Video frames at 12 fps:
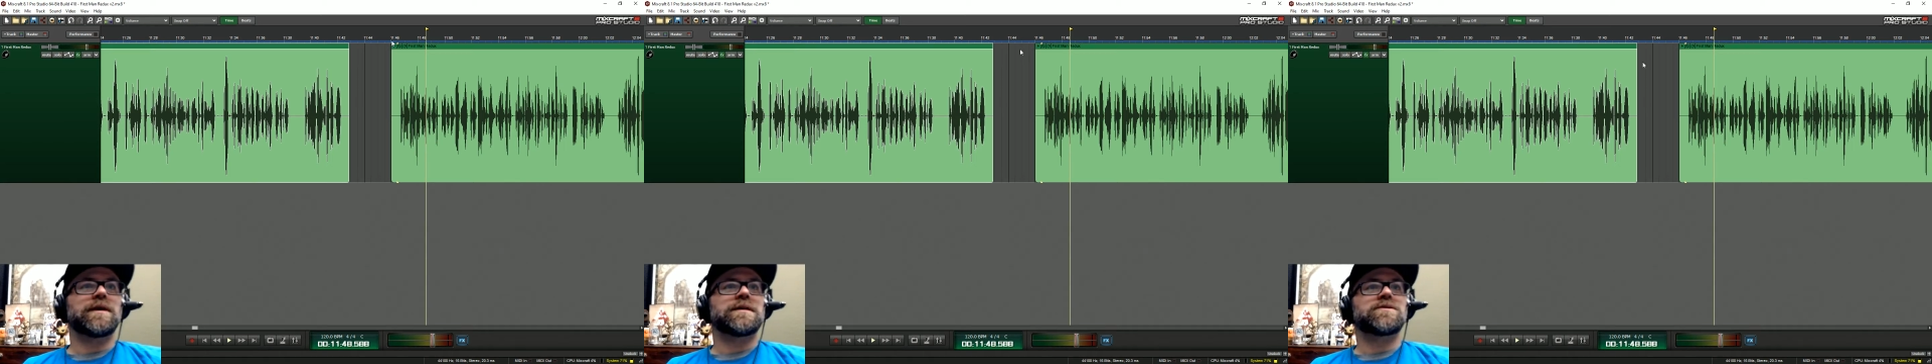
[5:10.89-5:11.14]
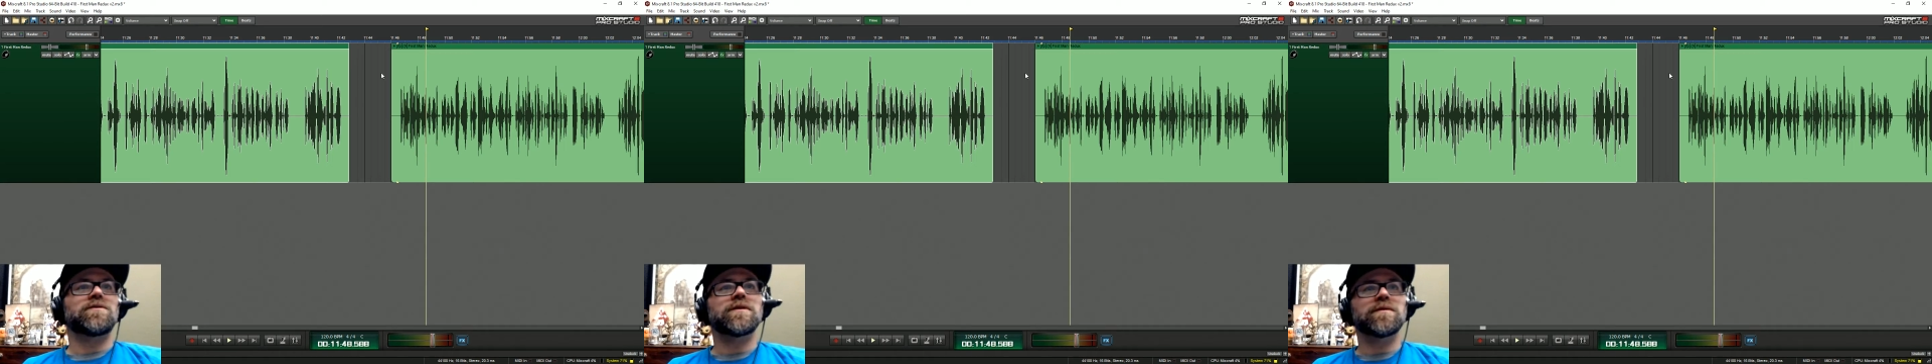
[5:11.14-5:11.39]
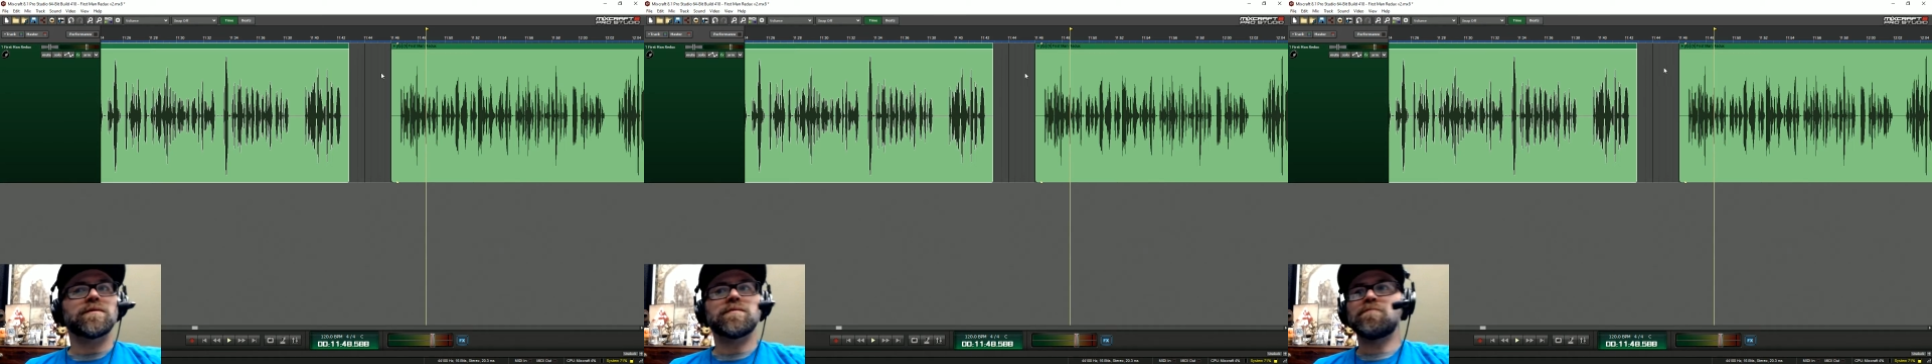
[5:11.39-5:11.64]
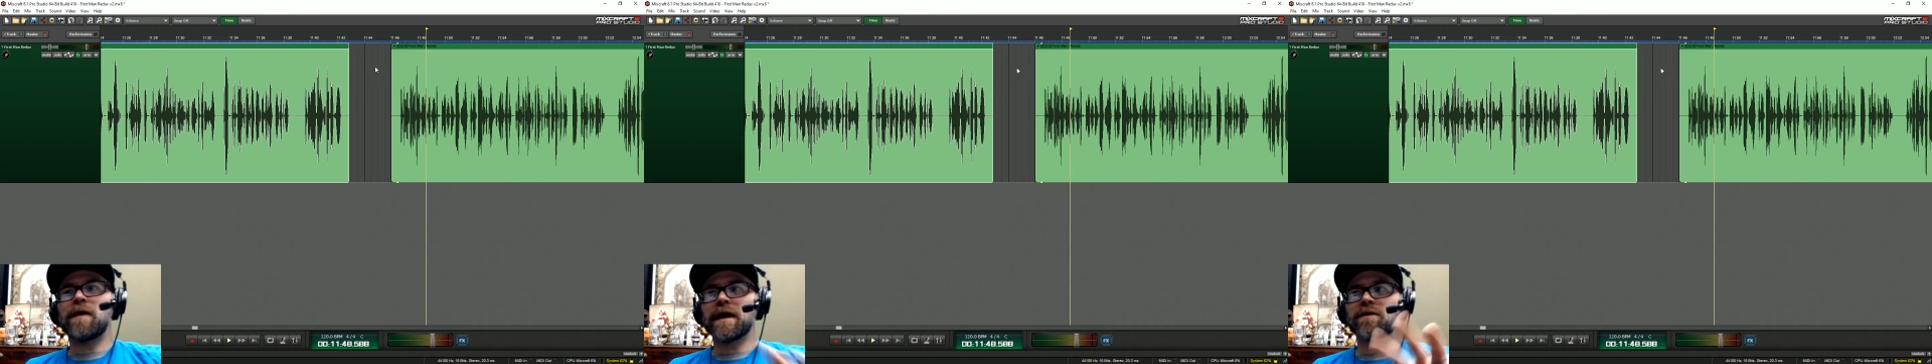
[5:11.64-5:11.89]
So
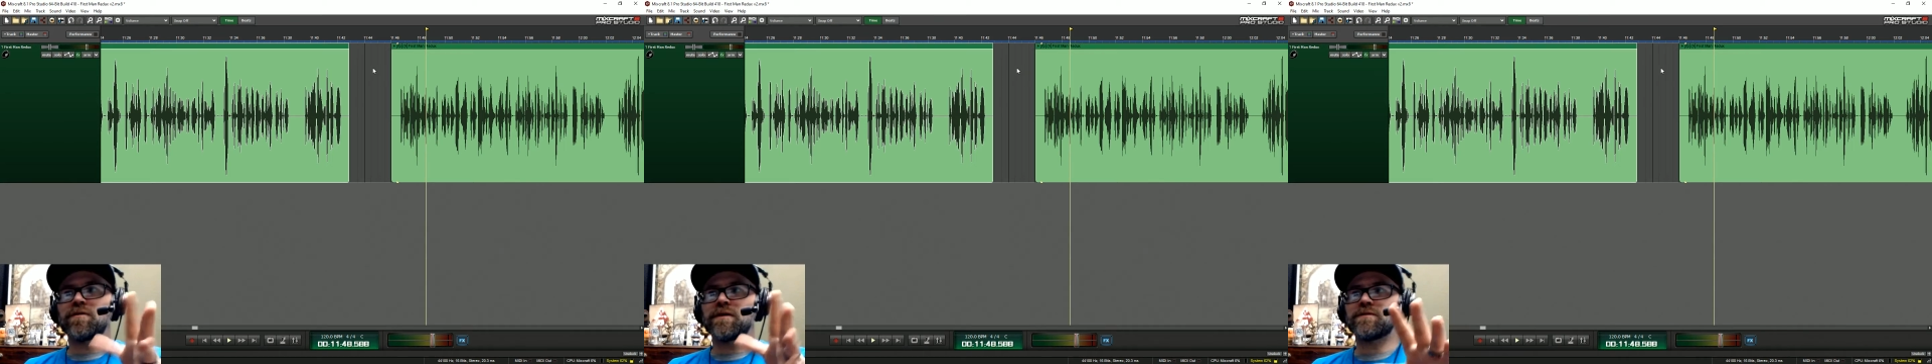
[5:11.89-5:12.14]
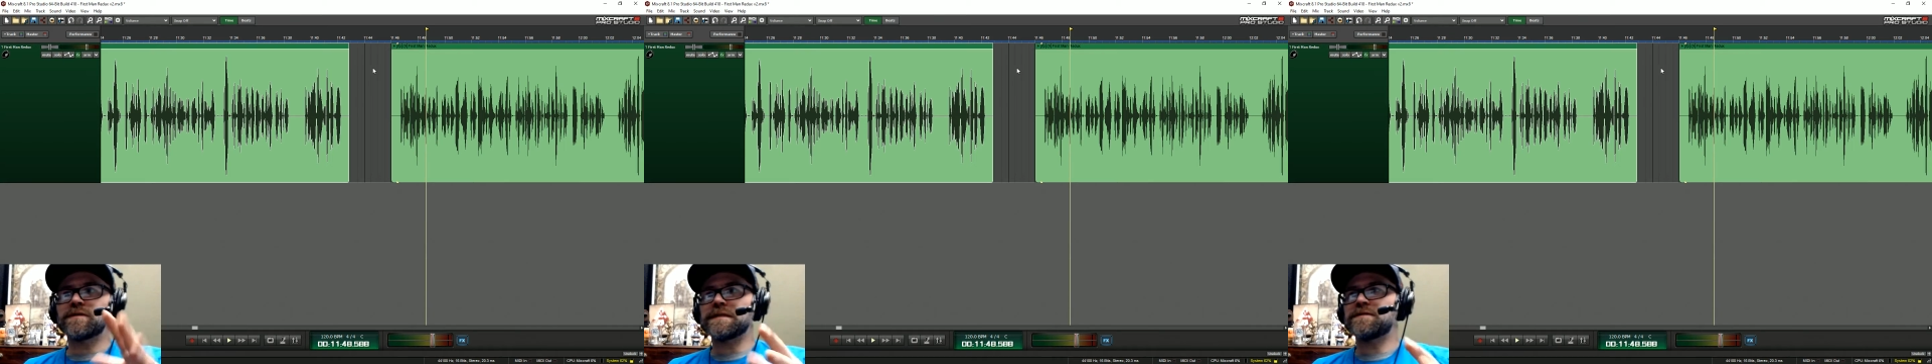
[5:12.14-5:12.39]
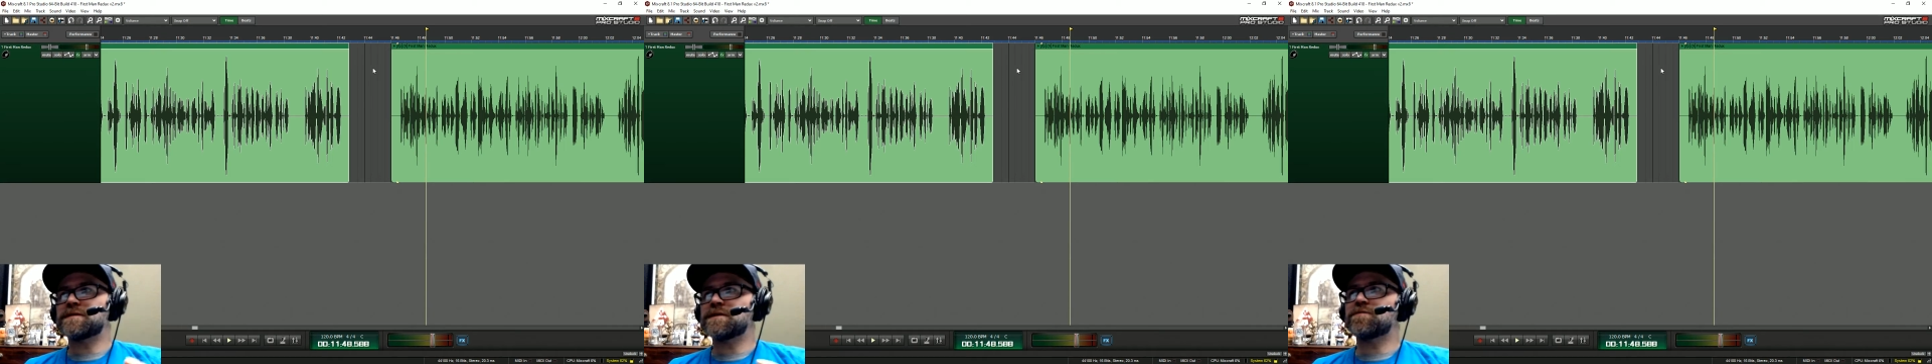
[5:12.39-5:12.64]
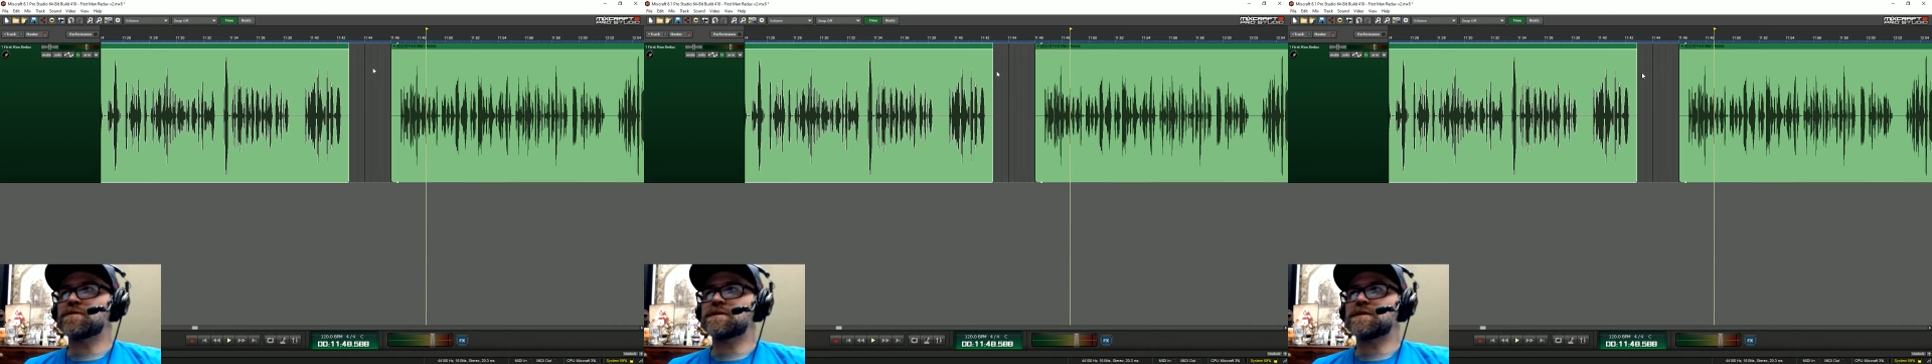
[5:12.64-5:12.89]
minor little
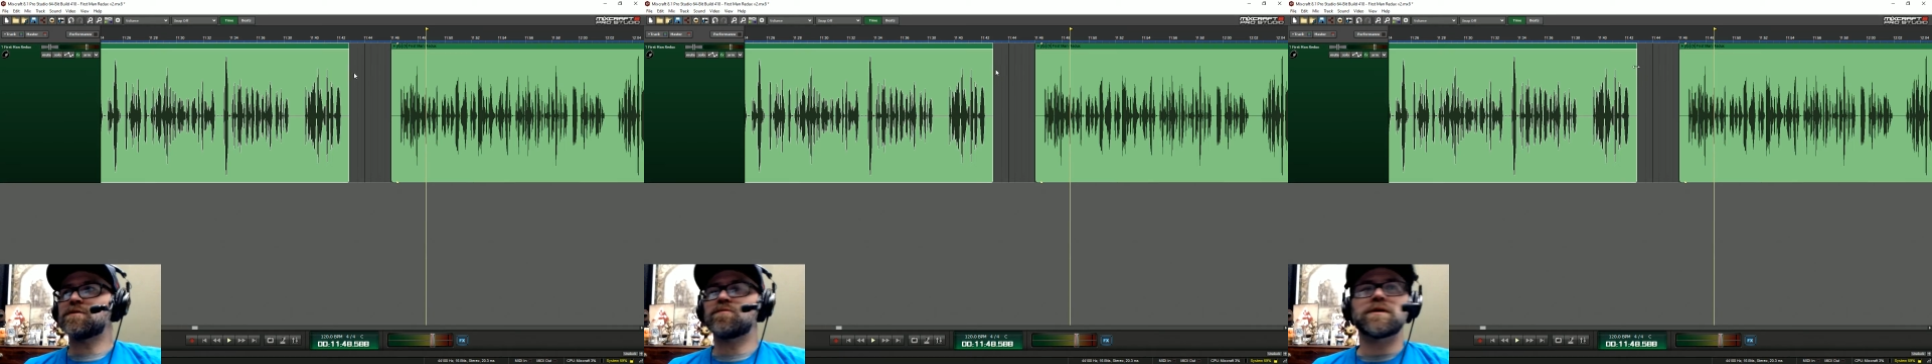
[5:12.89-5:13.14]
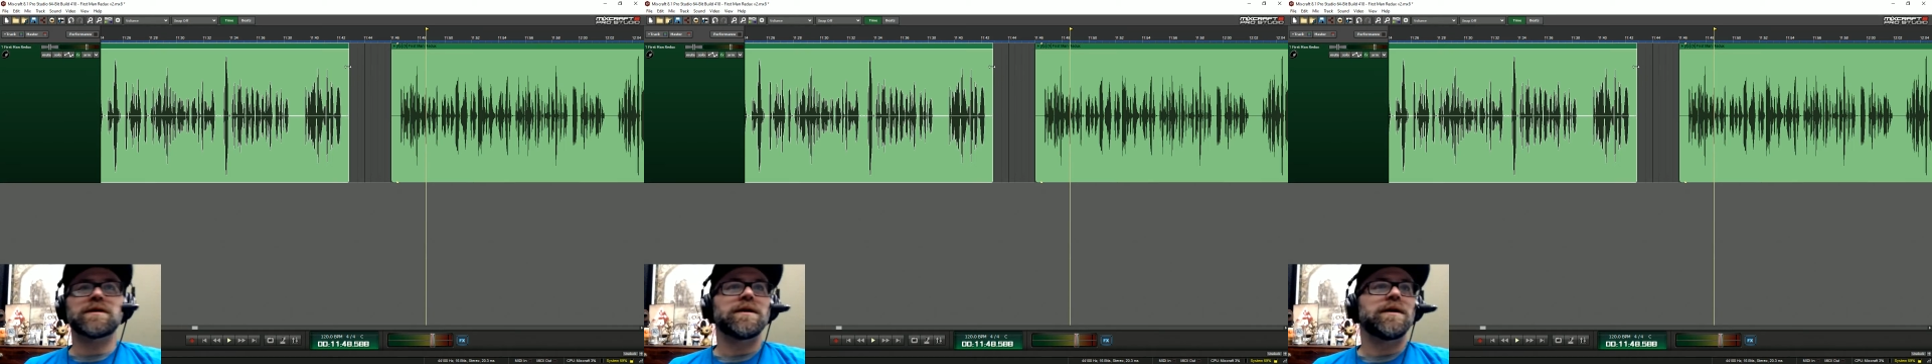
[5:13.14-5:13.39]
difference there, but